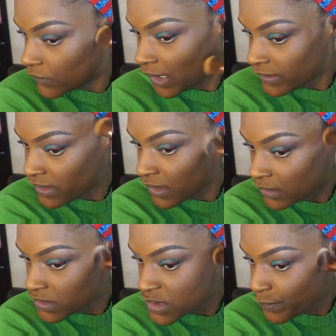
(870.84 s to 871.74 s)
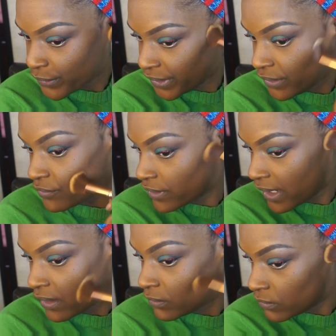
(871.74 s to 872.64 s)
I think it looks prettier
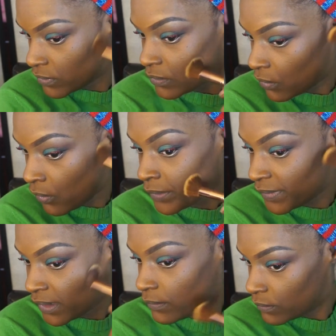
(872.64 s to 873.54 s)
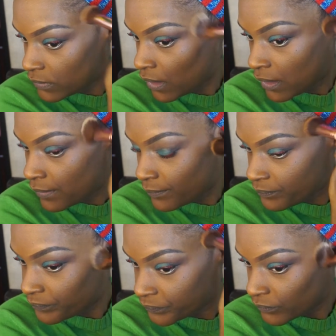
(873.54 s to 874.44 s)
now on me um,
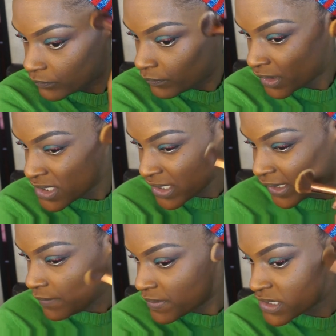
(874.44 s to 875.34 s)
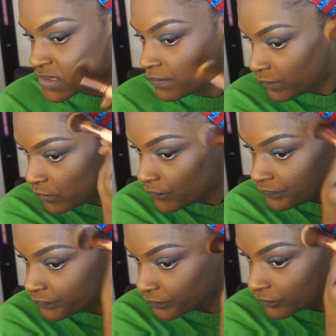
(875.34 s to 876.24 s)
because I keep it simple.
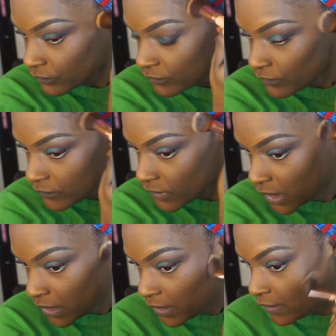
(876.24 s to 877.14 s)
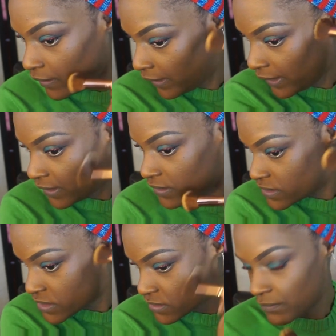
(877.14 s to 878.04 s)

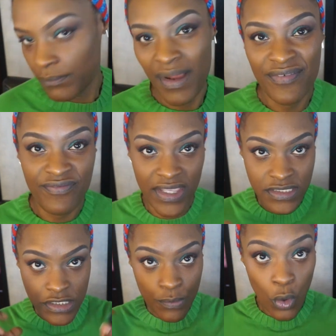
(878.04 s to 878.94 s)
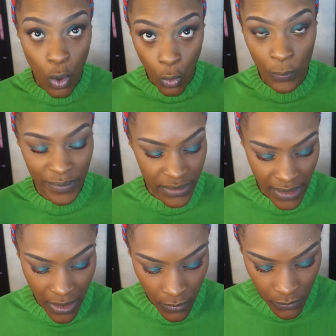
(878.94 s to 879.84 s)
And my face is more open
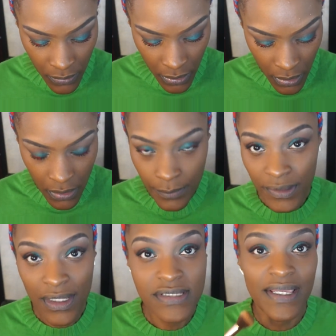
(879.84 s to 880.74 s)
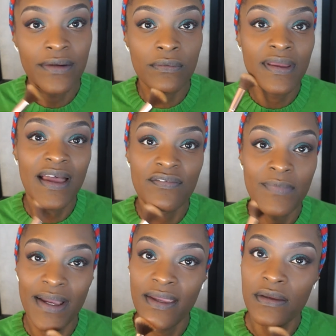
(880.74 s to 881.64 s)
now because I don't have
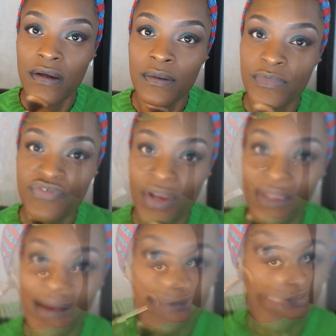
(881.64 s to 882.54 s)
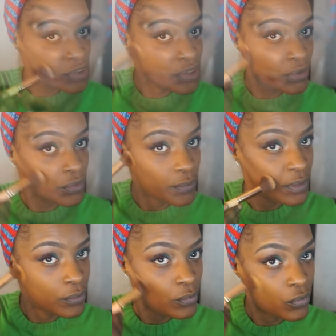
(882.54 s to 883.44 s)
my um, dreadlocks just anymore. A little
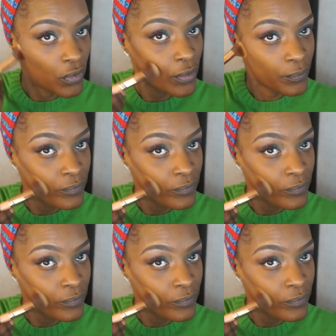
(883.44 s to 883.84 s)
bit more.